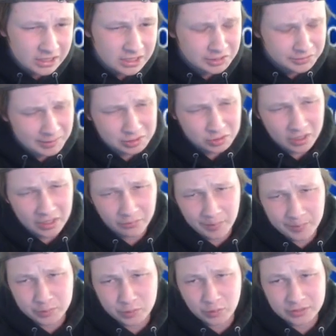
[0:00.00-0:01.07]
Special kind of
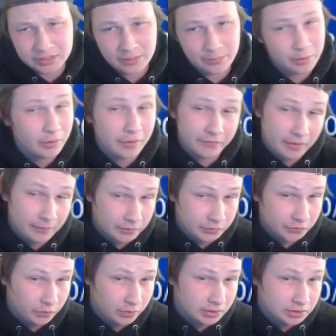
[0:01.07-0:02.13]
rips through us, and we don't have coverage
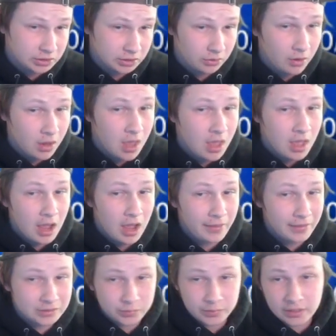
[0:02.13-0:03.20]
for it, so uh,
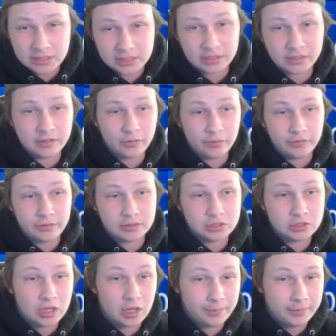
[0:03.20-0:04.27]
that's realistically the only thing
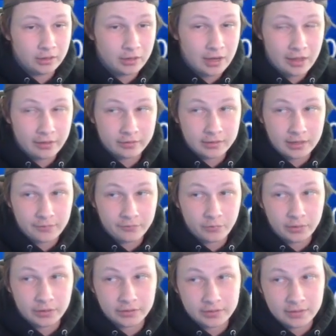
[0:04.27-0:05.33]
stopping our Alakazam from
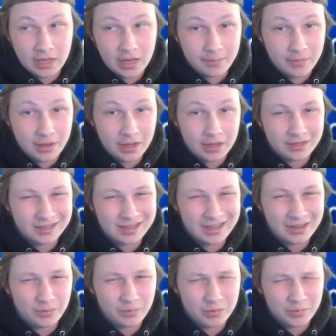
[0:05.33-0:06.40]
winning this game. Uh,
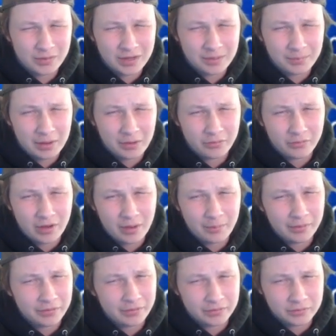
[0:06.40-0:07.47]
I almost went in Power Ground,
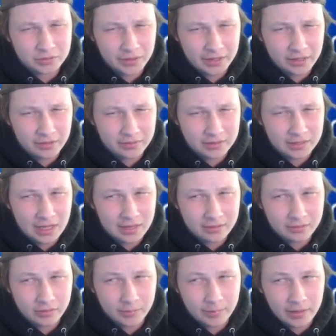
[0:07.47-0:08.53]
but I think there's something else that
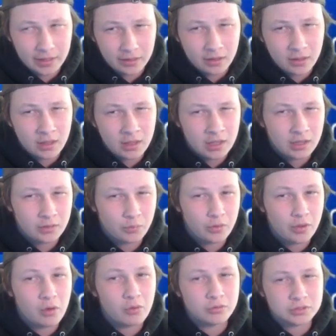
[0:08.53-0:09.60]
Dazzling Gleam hit. Well,
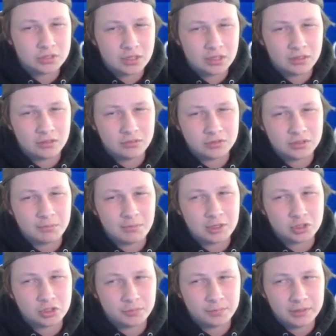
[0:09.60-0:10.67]
oh, it was the it was the Mega
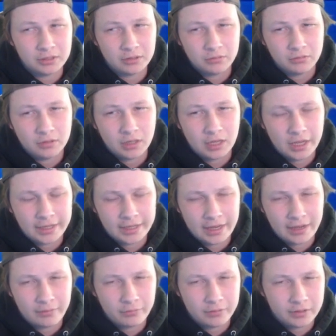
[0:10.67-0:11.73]
Sharpedo. Uh, yeah,
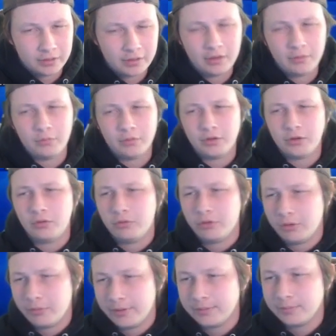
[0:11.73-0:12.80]
I wanted to I wanted to
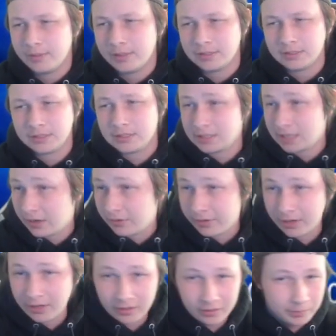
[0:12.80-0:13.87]
Oko it because it's scary.
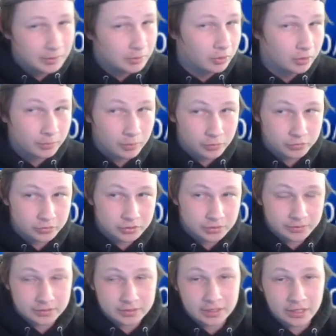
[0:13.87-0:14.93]
You dark
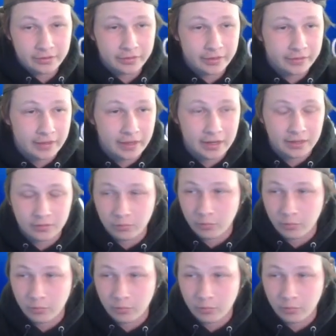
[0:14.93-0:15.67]
something scary like that as